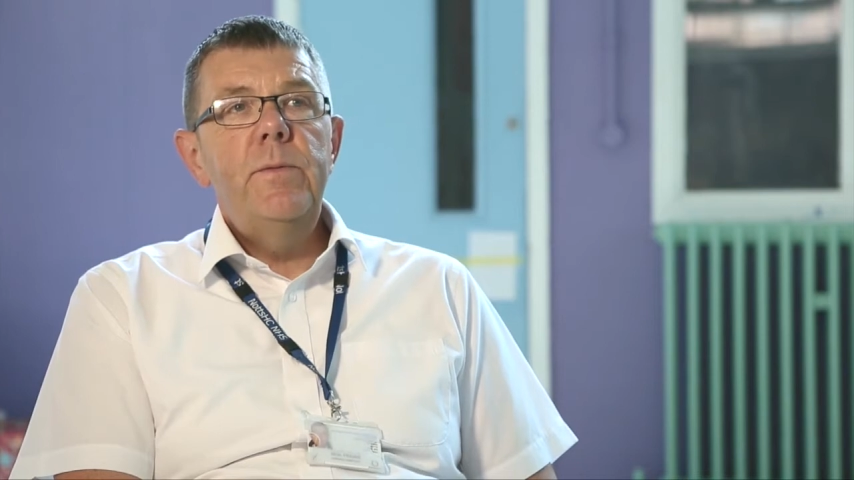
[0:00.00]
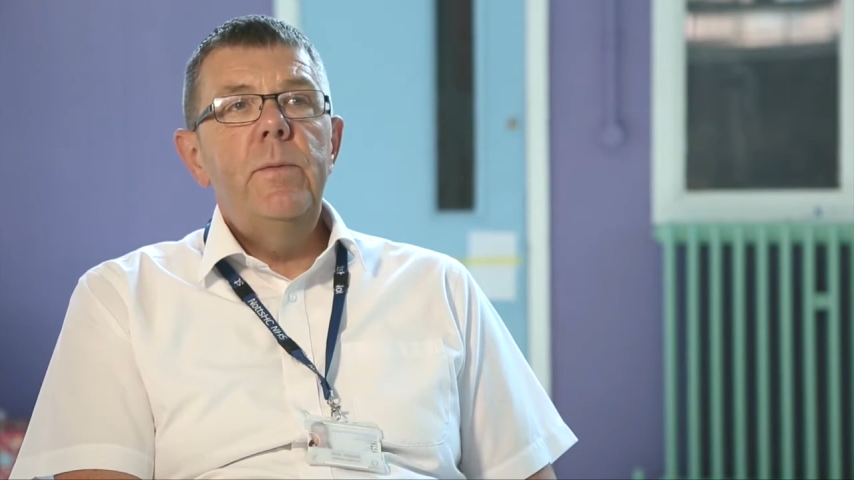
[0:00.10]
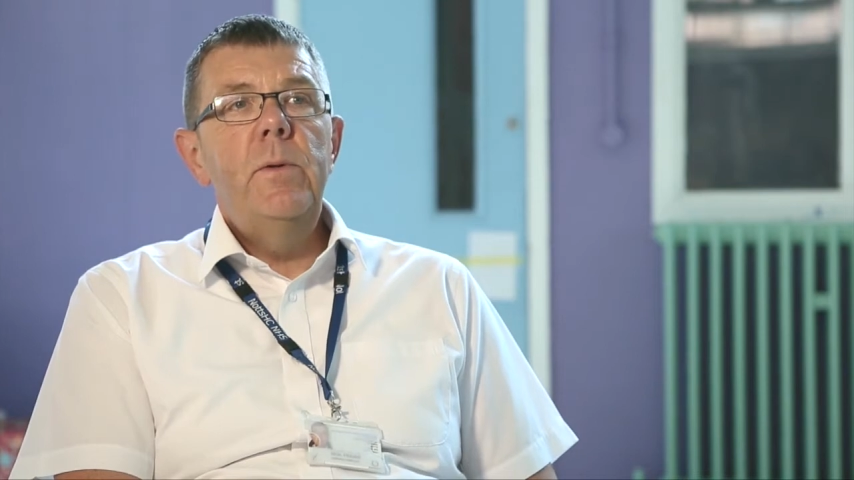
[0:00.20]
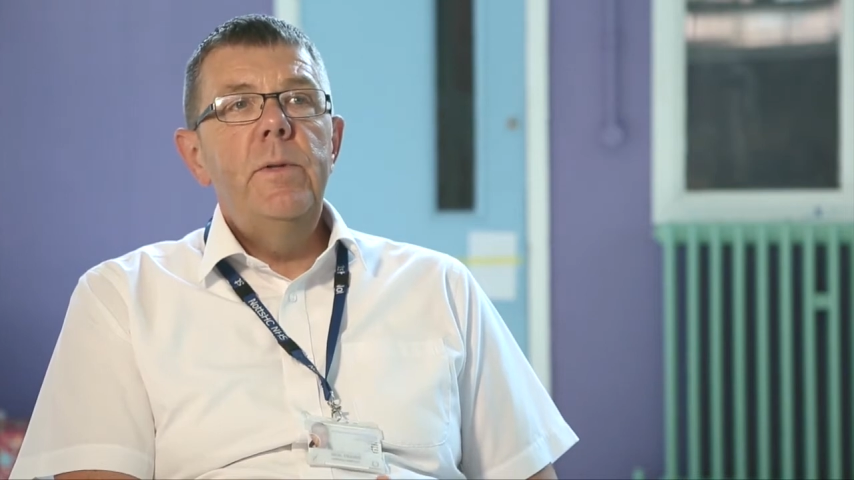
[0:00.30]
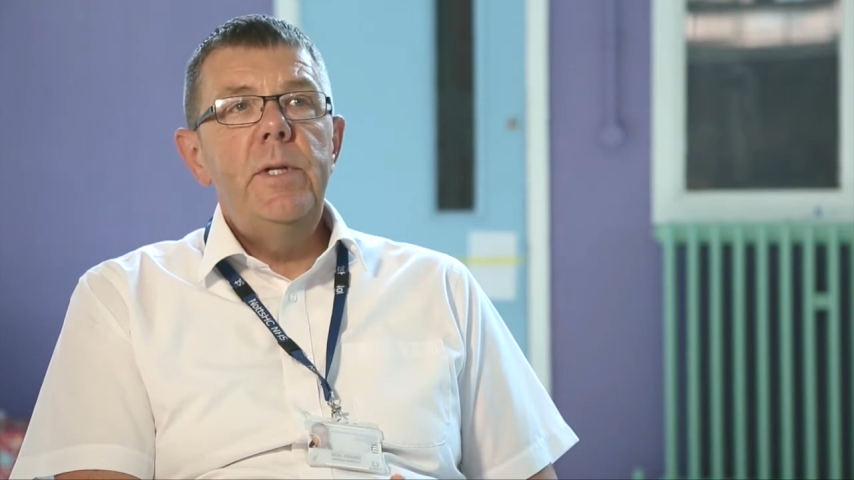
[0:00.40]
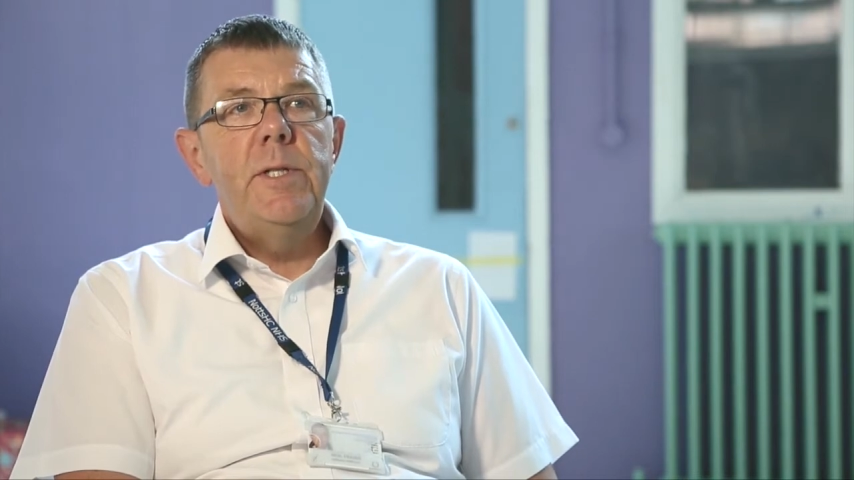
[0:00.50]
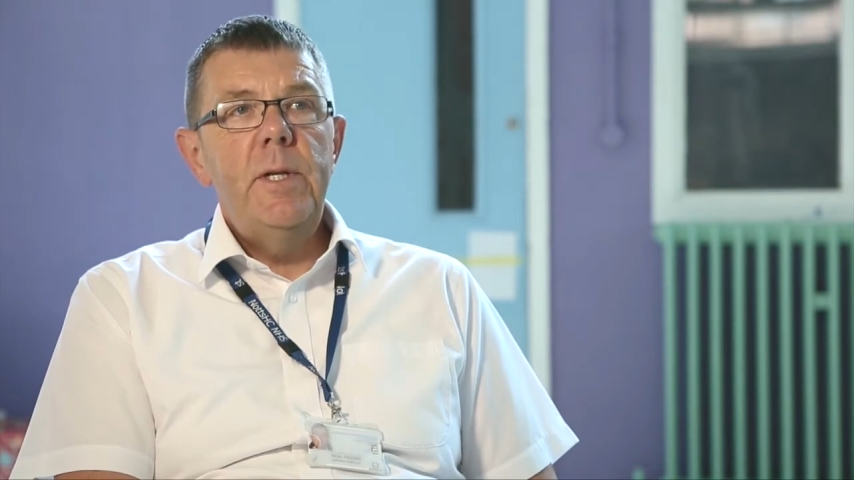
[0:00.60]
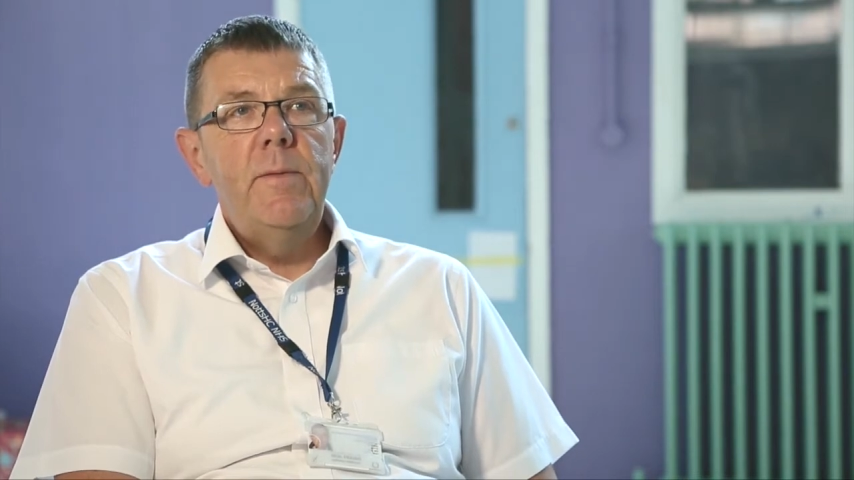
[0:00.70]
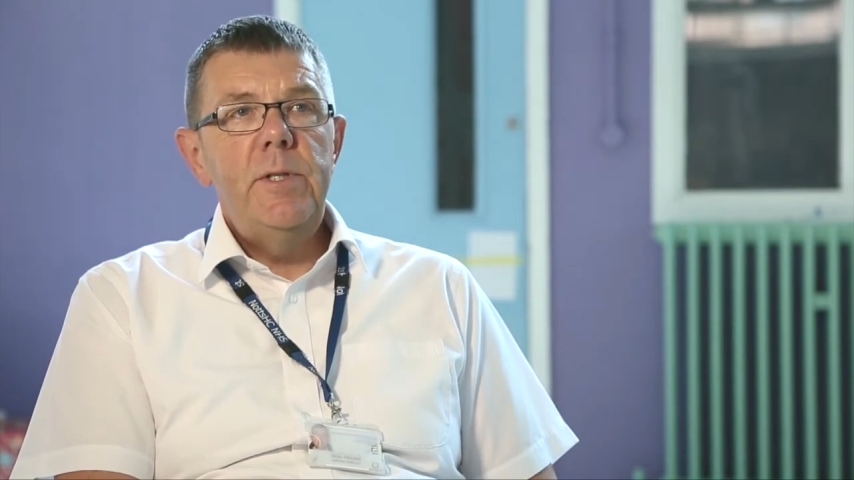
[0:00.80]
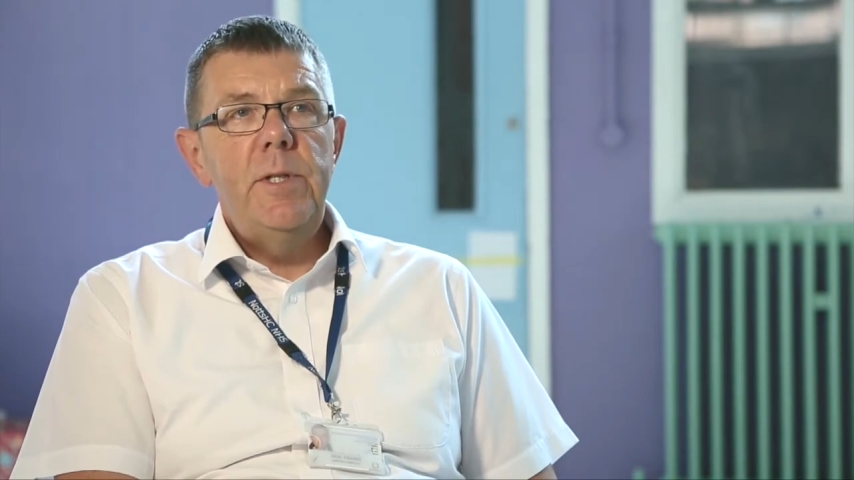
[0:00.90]
for the
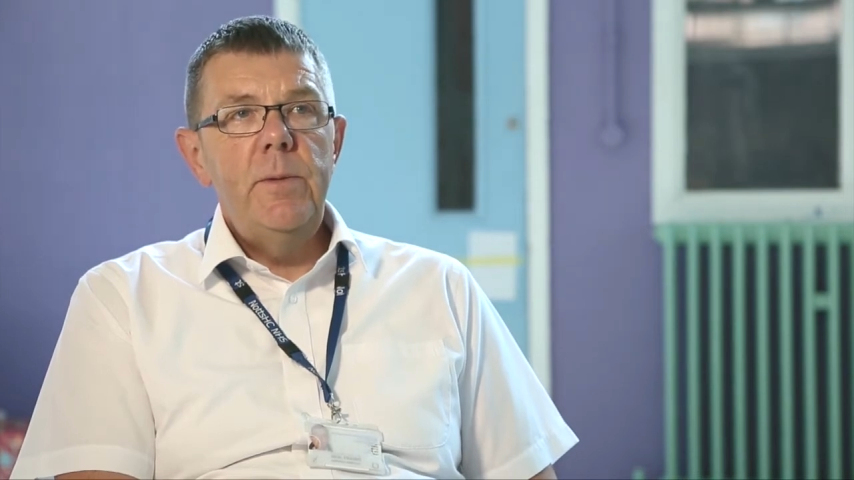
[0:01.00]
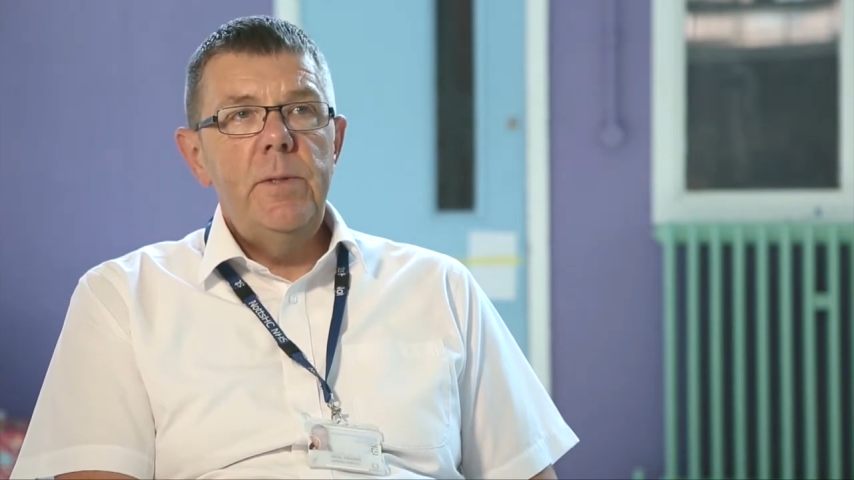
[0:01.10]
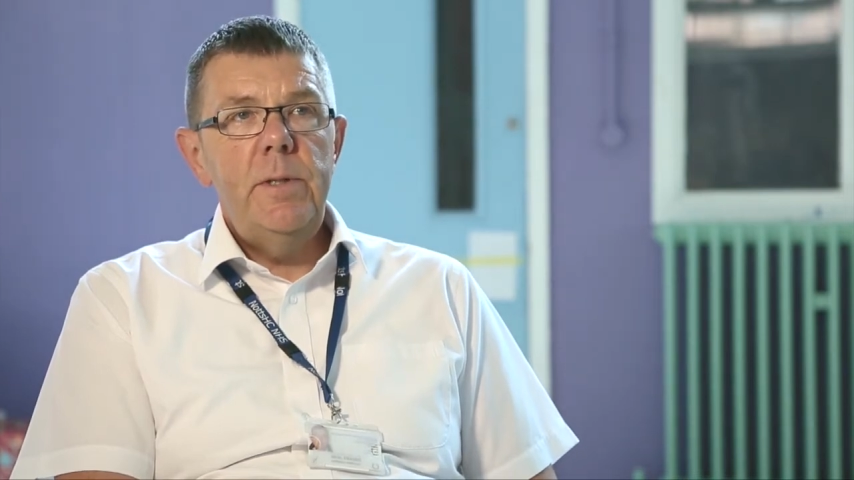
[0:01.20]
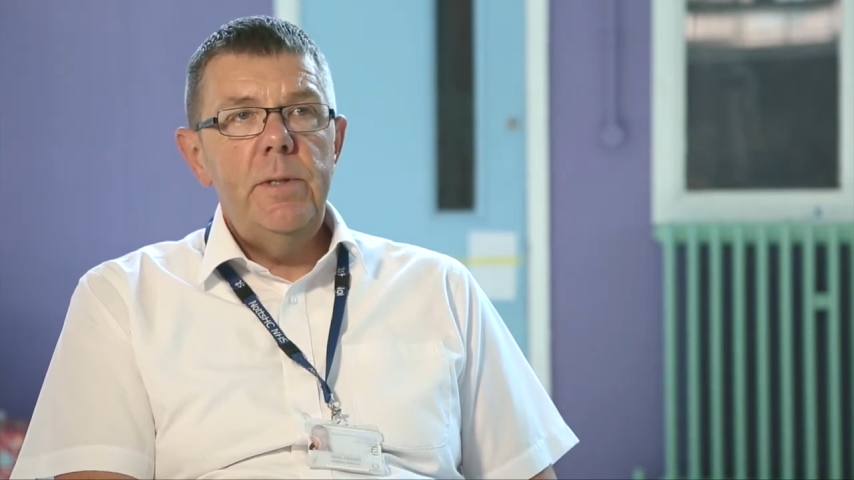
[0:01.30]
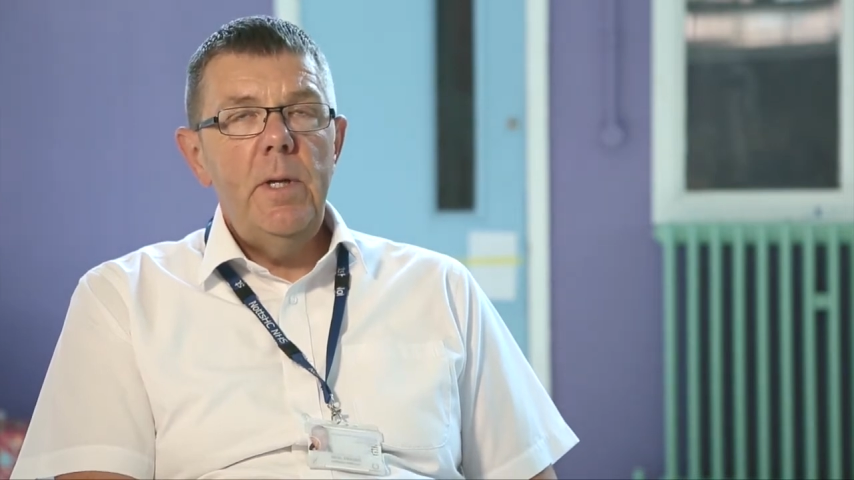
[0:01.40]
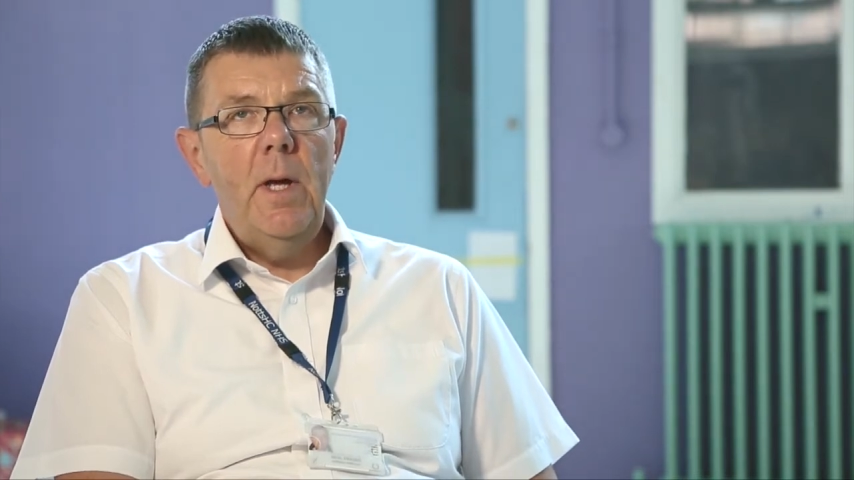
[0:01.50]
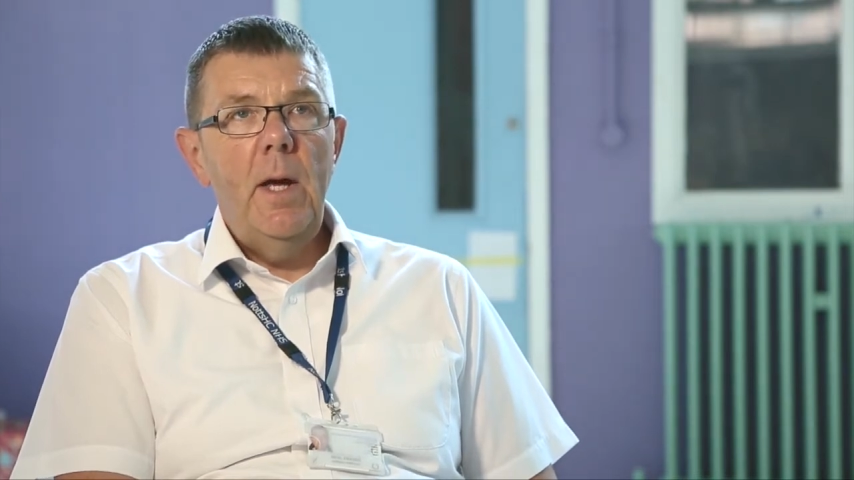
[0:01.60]
service users,